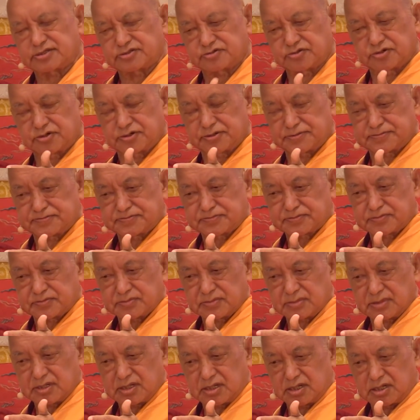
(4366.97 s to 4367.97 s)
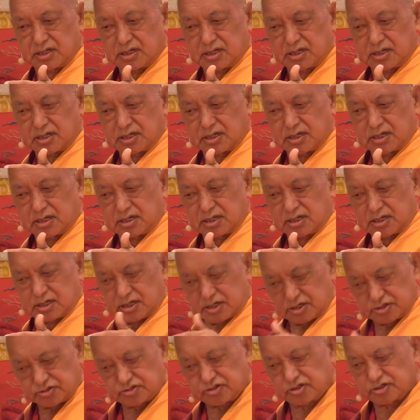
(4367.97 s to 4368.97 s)

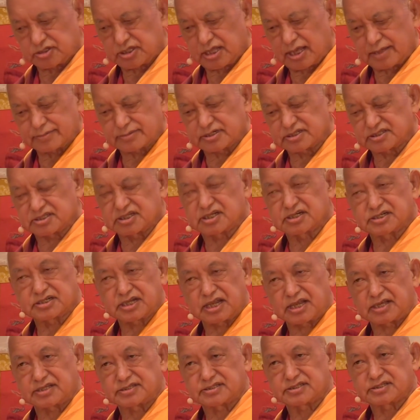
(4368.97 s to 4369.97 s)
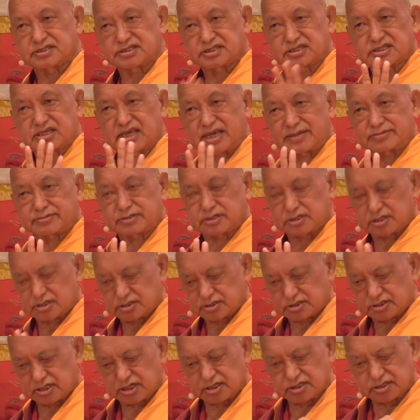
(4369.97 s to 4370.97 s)
So then after 3 days, she kept,
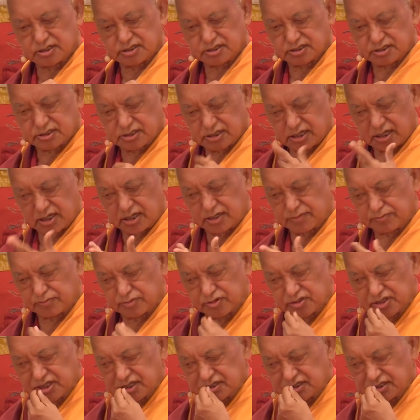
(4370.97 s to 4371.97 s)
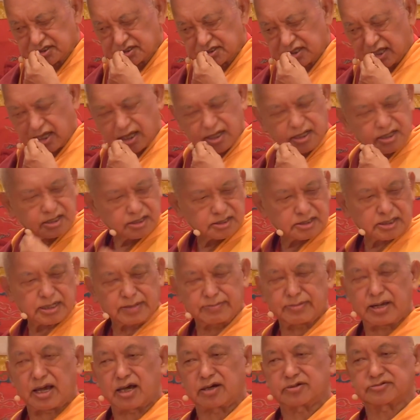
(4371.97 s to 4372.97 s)
then the Bodhicharyavatara
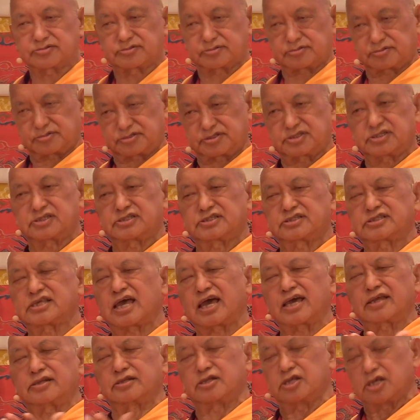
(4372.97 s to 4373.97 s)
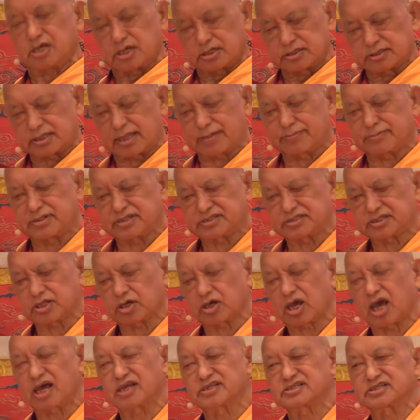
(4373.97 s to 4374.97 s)
came out from the sign. That means the
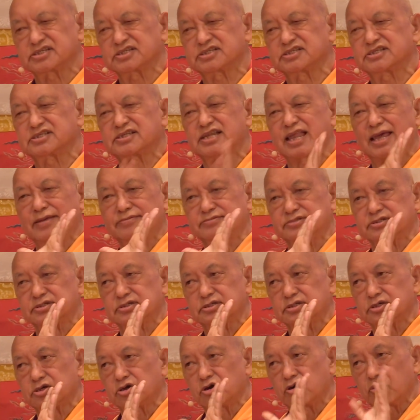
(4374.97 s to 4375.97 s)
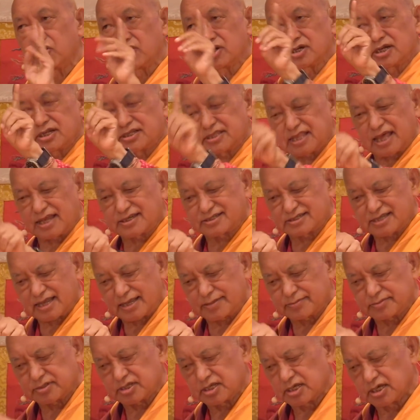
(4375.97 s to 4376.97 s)
consciousness left. Only that
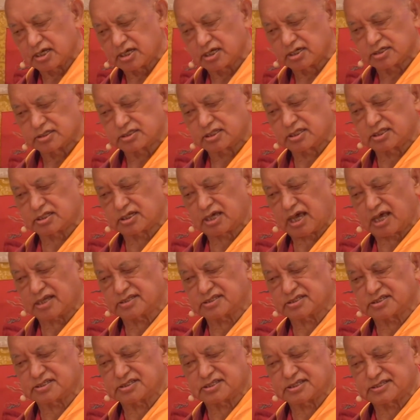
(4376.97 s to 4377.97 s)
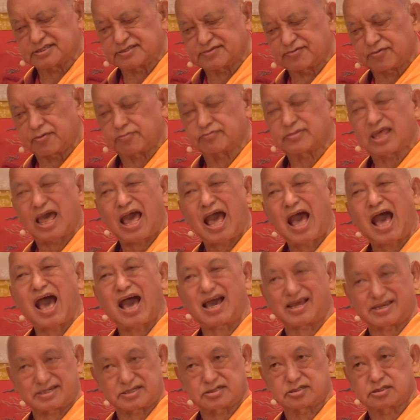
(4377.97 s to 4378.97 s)
time, then the consciousness from the
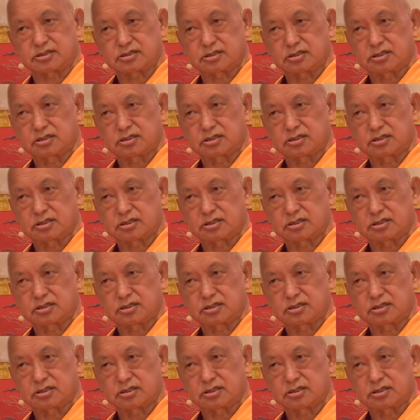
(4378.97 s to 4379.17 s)
heart.